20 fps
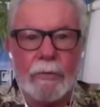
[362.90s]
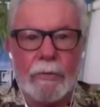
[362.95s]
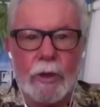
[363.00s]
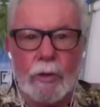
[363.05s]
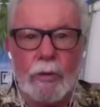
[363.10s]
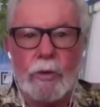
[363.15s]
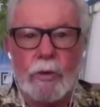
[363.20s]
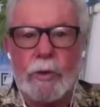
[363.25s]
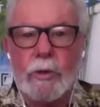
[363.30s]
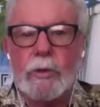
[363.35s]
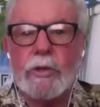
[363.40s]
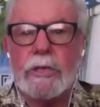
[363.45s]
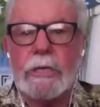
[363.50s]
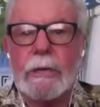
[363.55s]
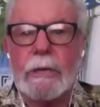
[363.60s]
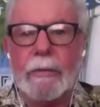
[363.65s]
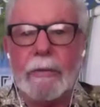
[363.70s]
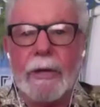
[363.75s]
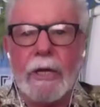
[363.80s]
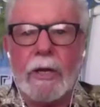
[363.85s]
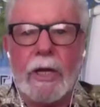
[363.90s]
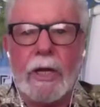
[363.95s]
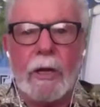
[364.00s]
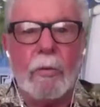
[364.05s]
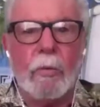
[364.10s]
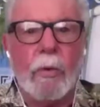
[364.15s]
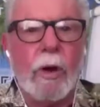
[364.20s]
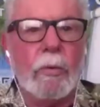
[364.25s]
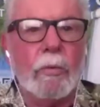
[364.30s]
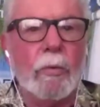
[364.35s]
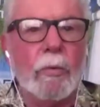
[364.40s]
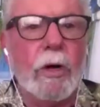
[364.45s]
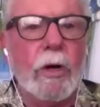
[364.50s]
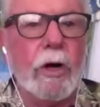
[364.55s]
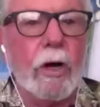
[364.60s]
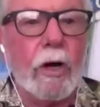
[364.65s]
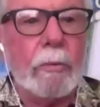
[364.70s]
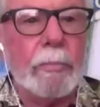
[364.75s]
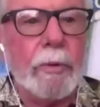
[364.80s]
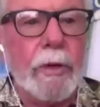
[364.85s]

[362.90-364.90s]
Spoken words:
You do something and it won't work,